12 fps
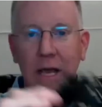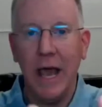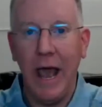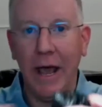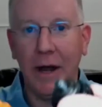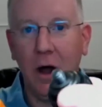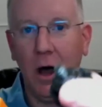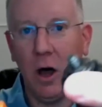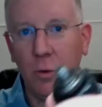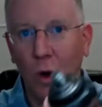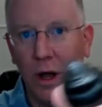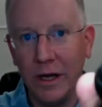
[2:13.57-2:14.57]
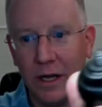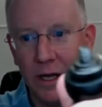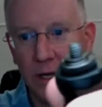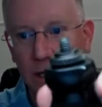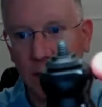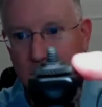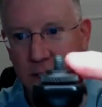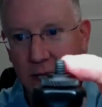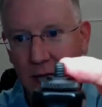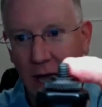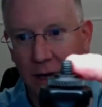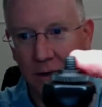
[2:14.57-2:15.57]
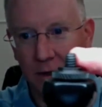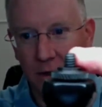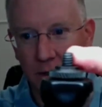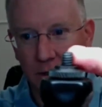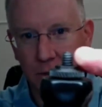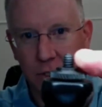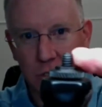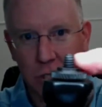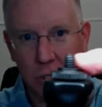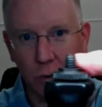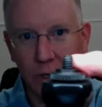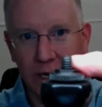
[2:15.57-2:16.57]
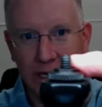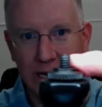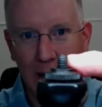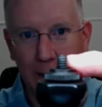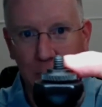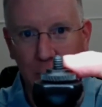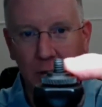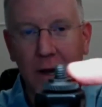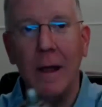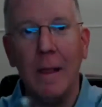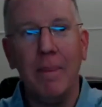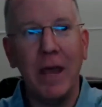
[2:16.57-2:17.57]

and on one end, it's got the little screw in adapter. The